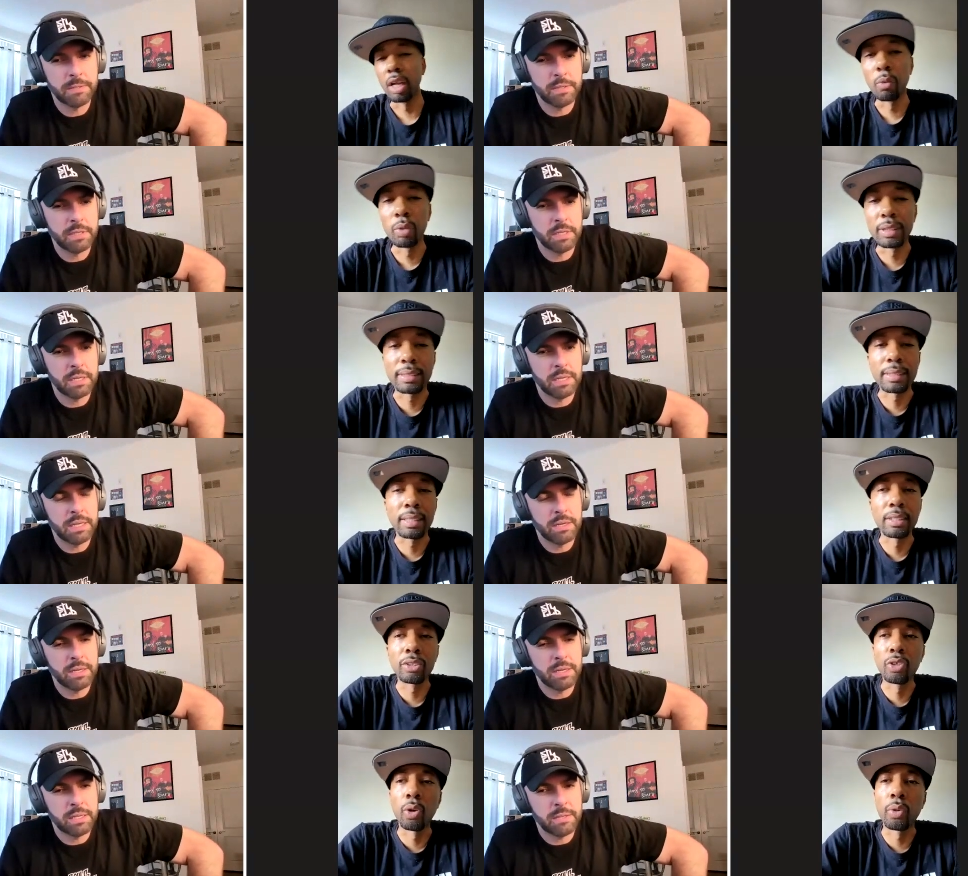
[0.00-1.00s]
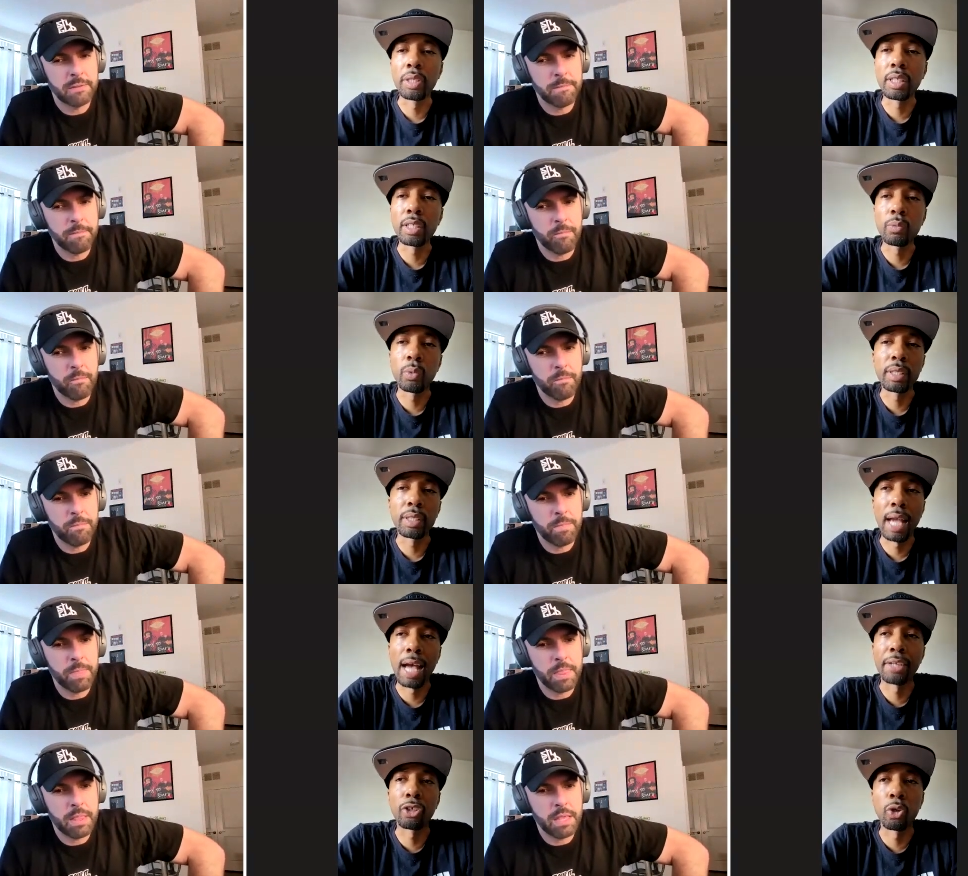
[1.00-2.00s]
Speaker 1: it was you know he he he
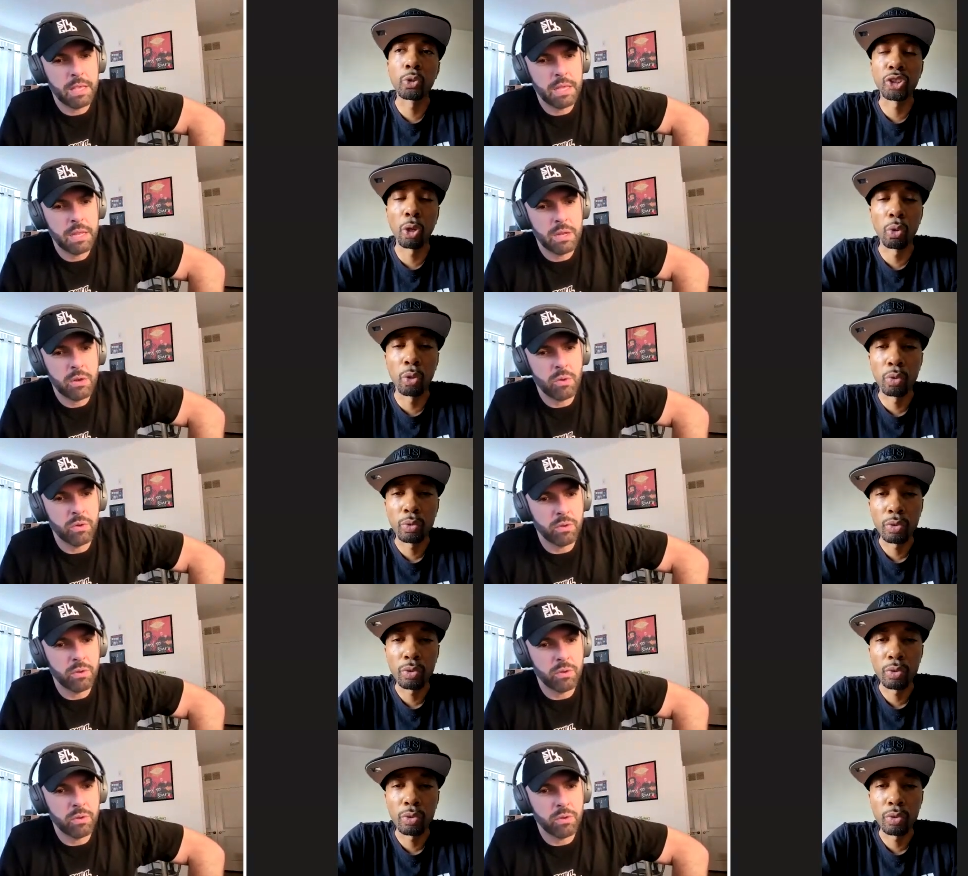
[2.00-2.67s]
had to go solo.